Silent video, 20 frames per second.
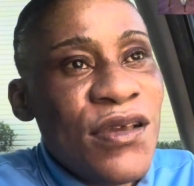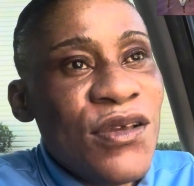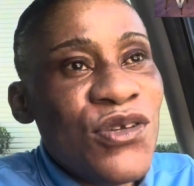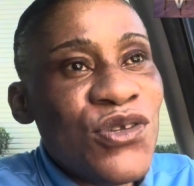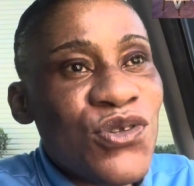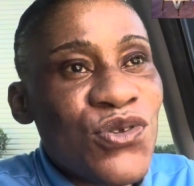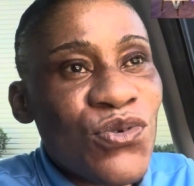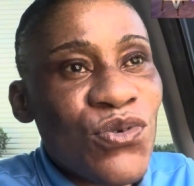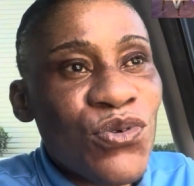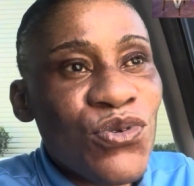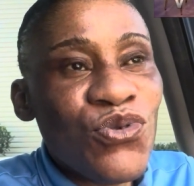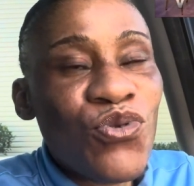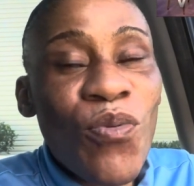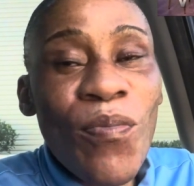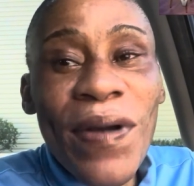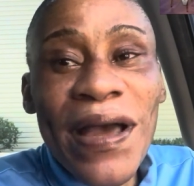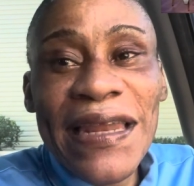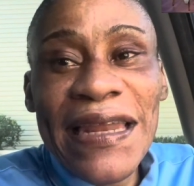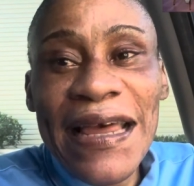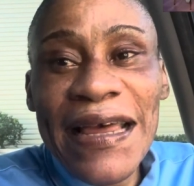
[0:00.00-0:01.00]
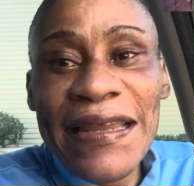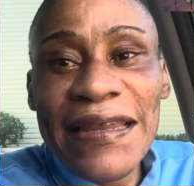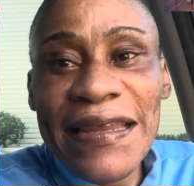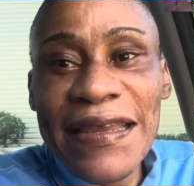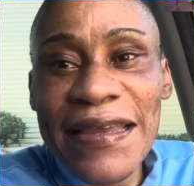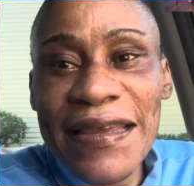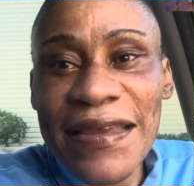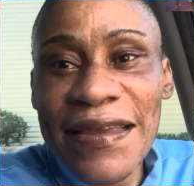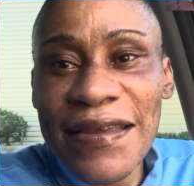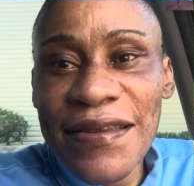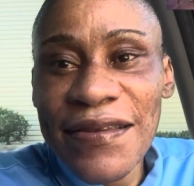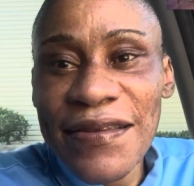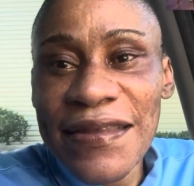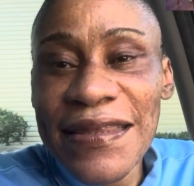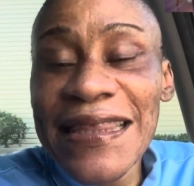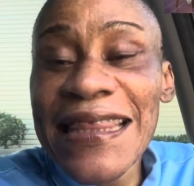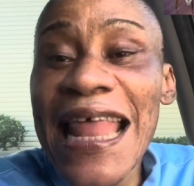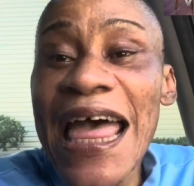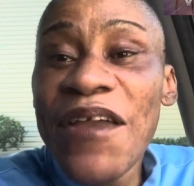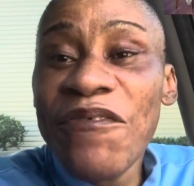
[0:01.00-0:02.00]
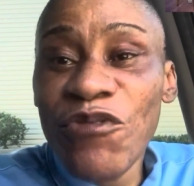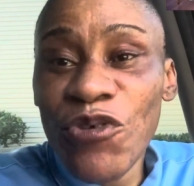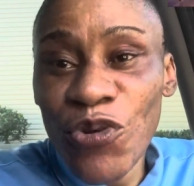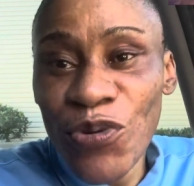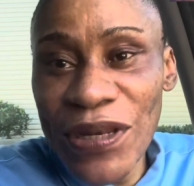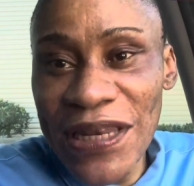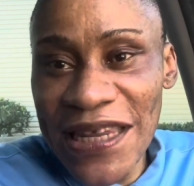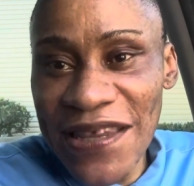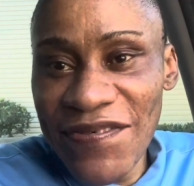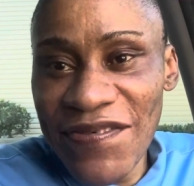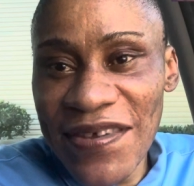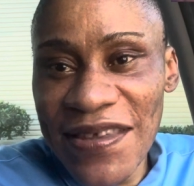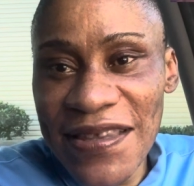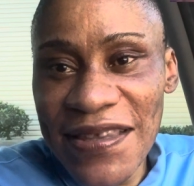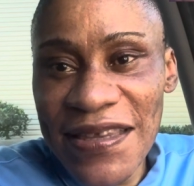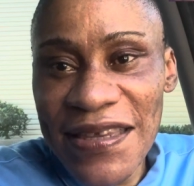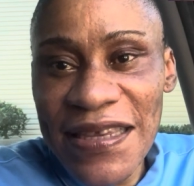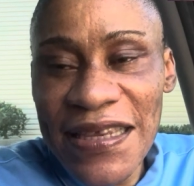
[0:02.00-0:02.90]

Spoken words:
So no matter the life you're living,